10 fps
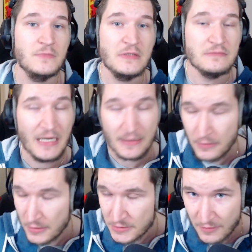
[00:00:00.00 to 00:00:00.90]
and I
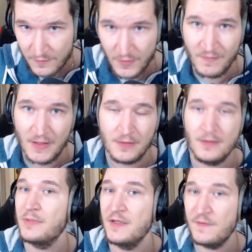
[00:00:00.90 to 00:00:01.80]
can't confirm that.
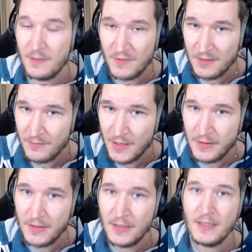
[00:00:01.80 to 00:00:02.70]
Please keep that in
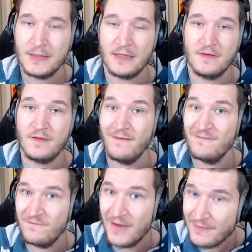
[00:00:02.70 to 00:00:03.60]
mind. That is a
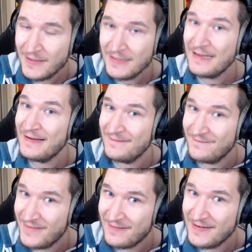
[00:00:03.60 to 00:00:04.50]
very,
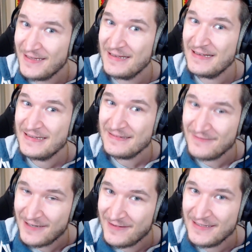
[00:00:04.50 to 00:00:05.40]
very,
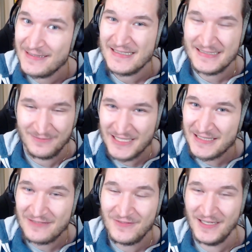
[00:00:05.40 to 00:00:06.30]
very
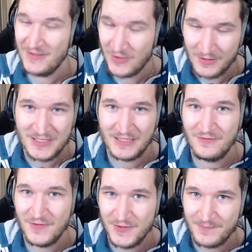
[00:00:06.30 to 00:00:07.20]
subjective and not objective
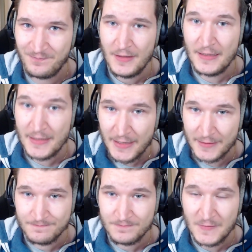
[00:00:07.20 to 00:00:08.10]
view. And
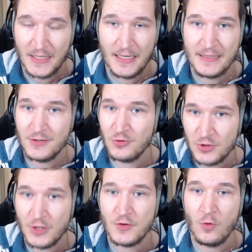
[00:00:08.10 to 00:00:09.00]
again, I do
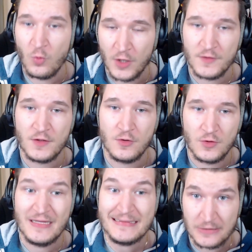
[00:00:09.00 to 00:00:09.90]
not want to
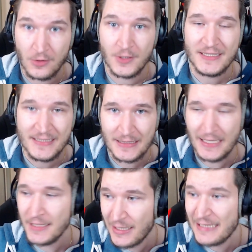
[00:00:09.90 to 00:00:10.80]
talk ill.
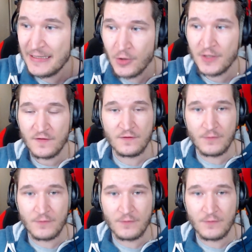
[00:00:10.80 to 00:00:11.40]
I know this is